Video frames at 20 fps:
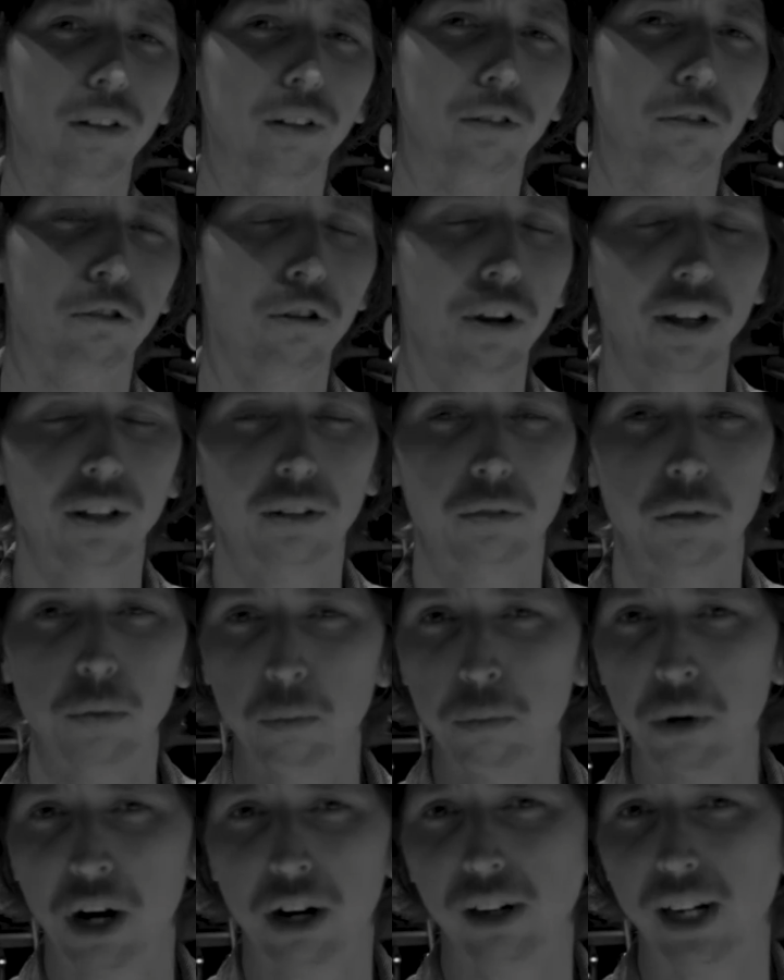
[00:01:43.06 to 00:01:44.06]
create a
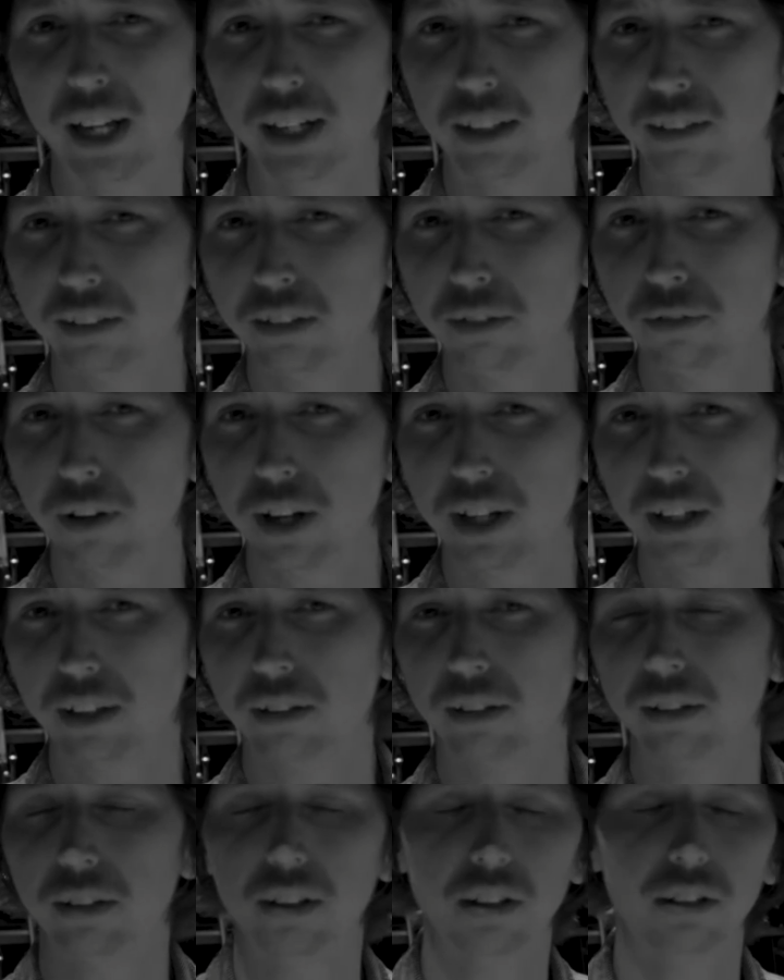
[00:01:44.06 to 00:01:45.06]
parallax effect
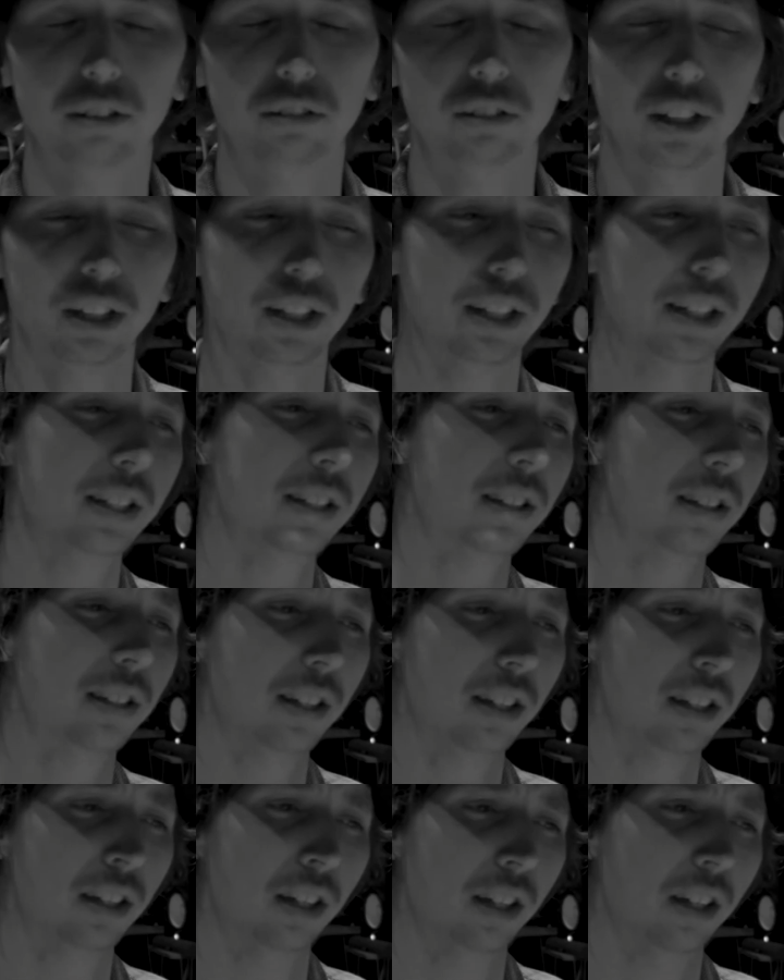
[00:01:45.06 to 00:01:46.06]
really
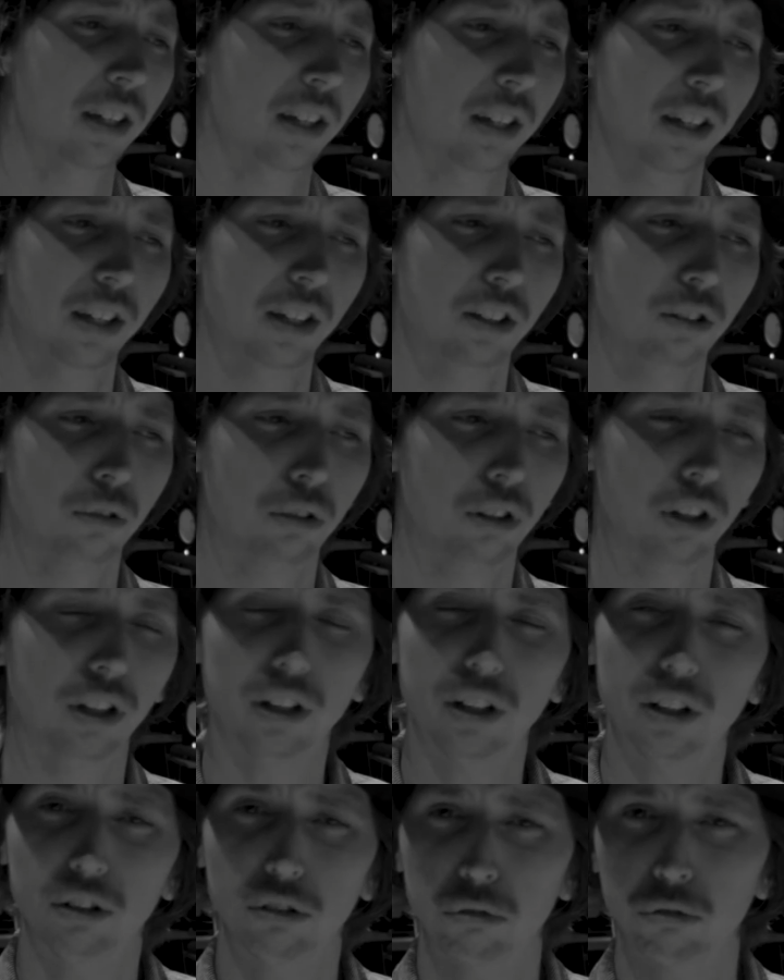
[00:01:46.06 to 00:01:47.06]
easy. You
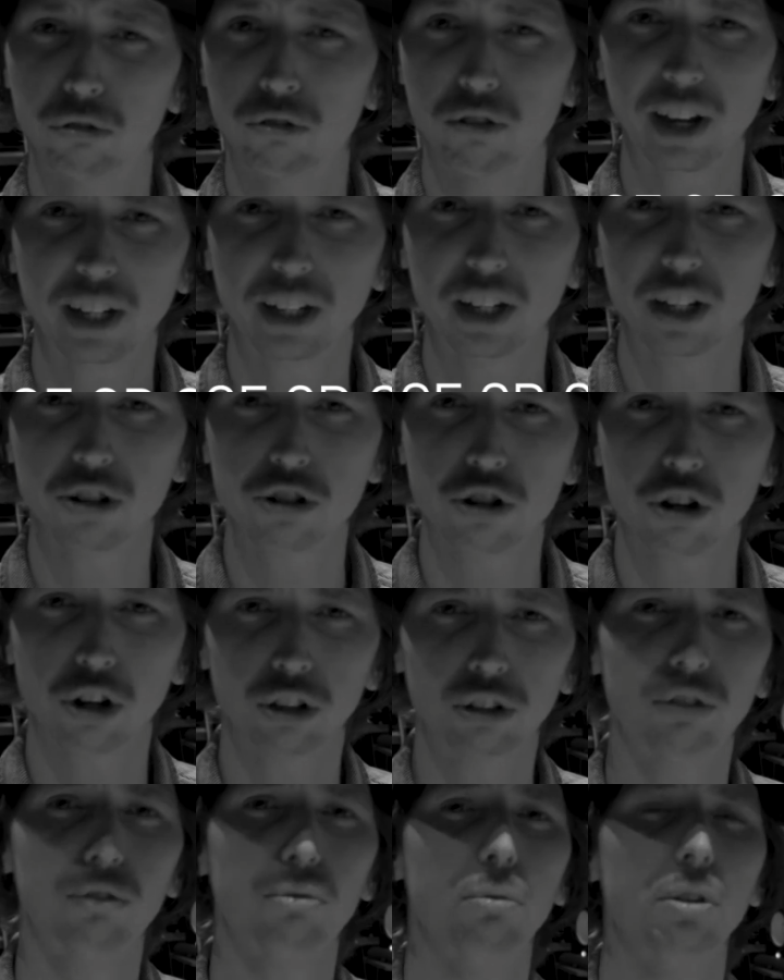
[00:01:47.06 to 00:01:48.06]
can do tracking
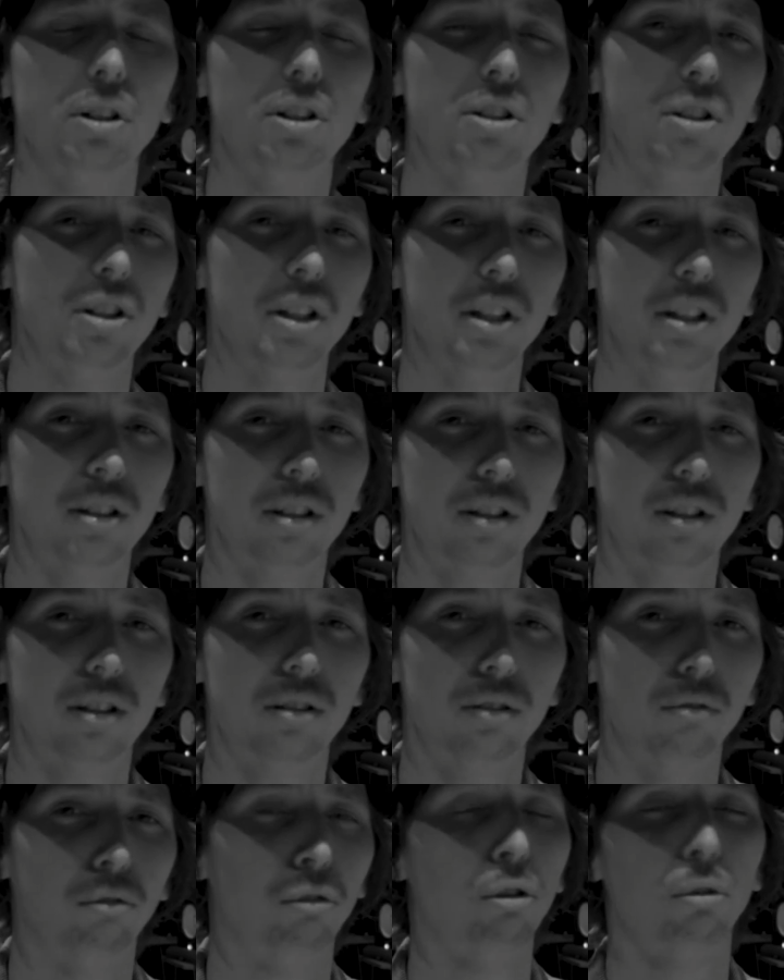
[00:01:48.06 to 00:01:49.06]
shots, which is
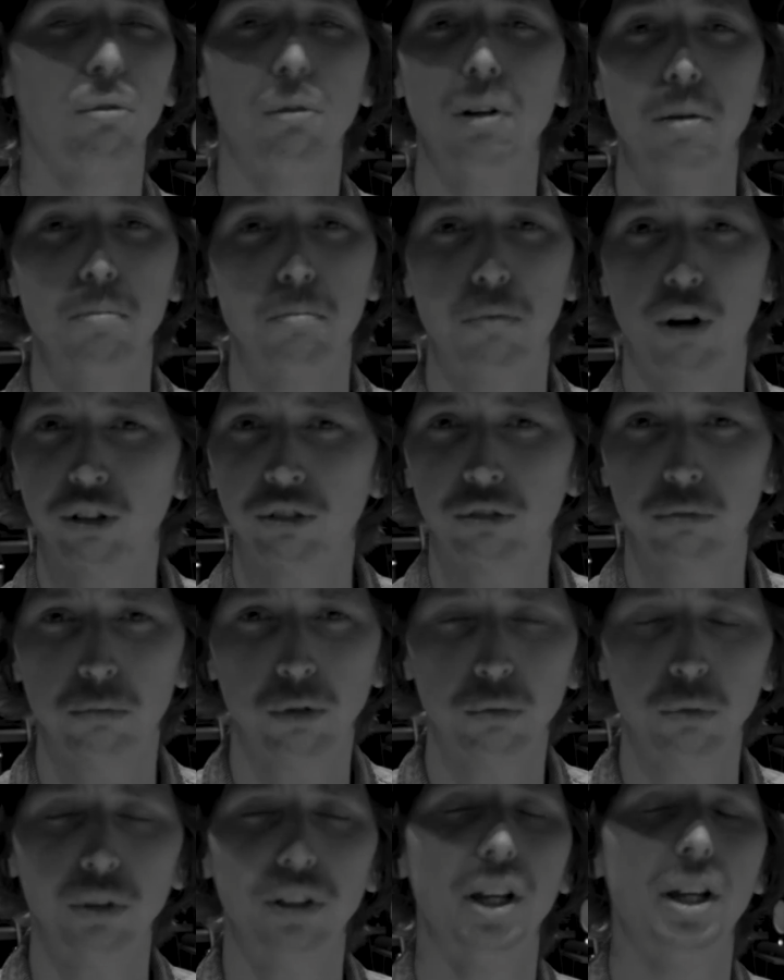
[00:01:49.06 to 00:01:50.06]
totally possible
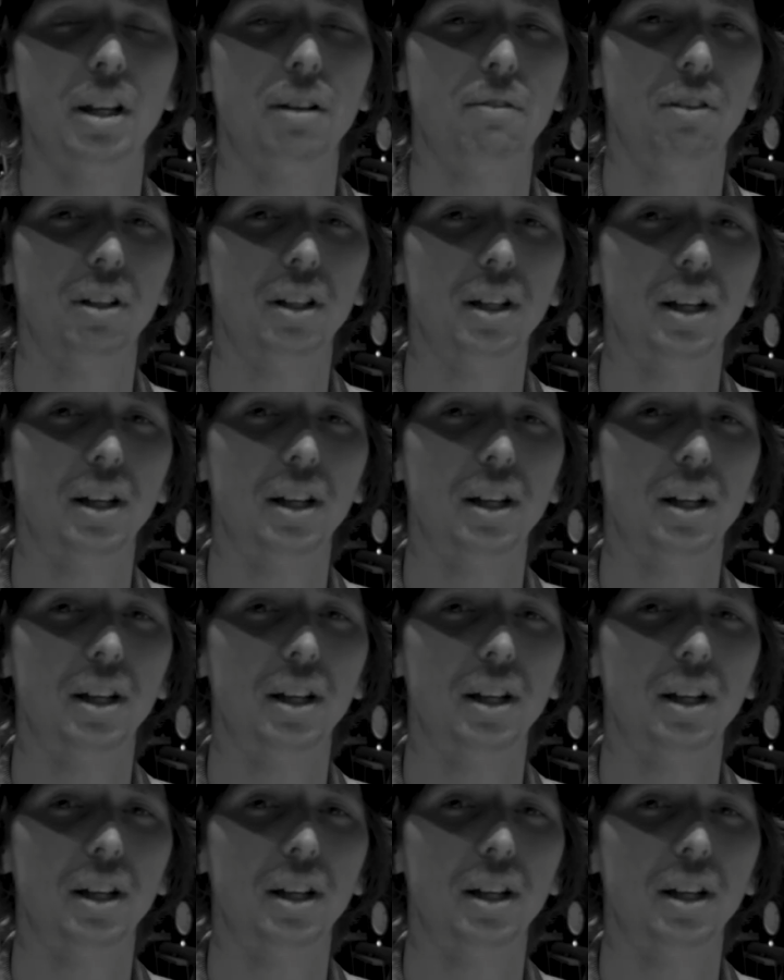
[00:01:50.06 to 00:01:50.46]
with anything